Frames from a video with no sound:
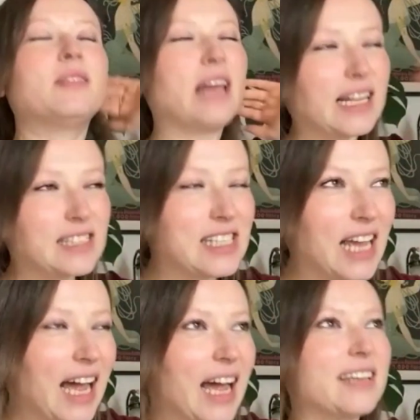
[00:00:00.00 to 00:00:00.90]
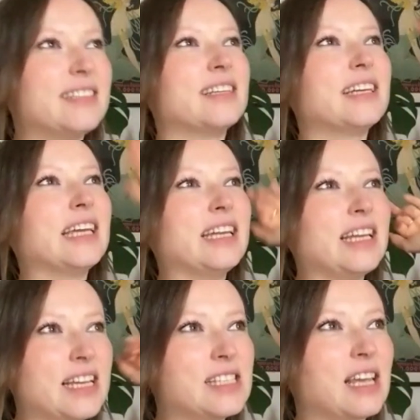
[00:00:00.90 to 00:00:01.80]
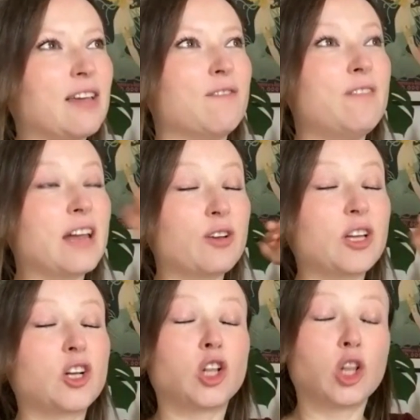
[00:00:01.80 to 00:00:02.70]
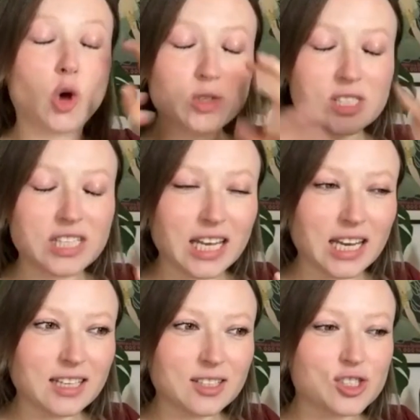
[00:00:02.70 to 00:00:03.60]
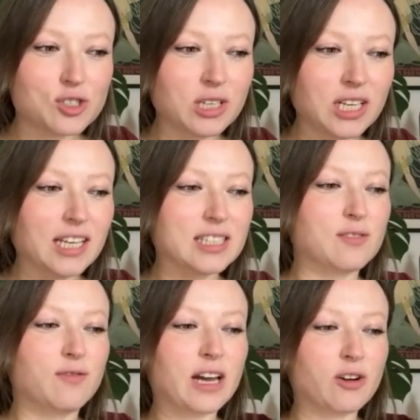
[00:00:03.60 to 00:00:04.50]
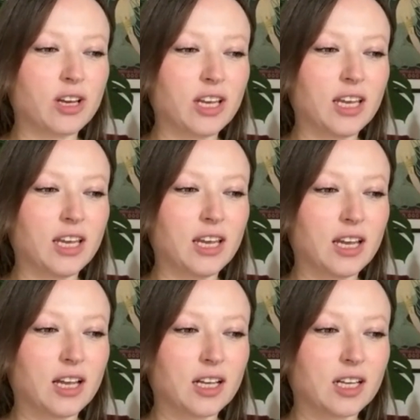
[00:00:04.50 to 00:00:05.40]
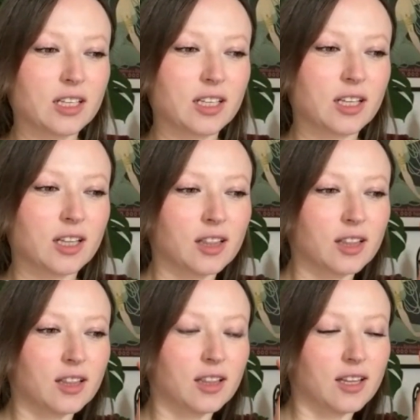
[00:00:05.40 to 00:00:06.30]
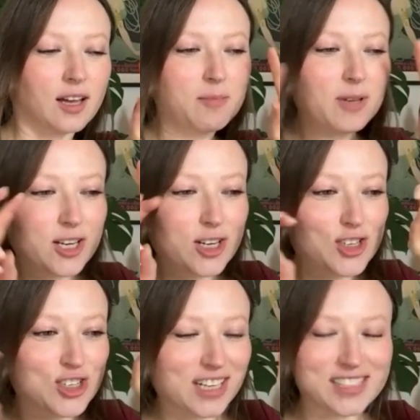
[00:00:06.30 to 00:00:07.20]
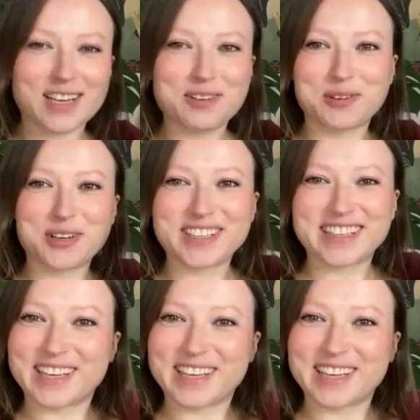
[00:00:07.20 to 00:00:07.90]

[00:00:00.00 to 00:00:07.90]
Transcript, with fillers: That said, it is a very closed-in industry. It's very clubbish. Is that a word?